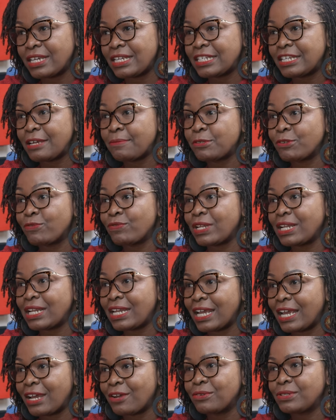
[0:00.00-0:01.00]
in terms of the
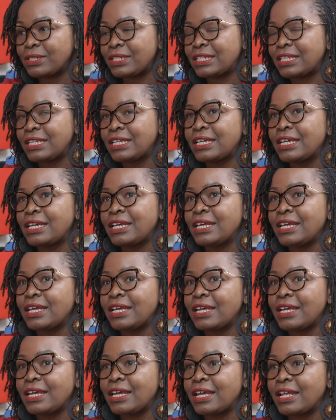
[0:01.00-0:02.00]
layout.
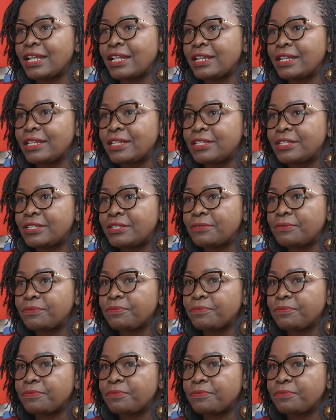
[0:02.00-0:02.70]
And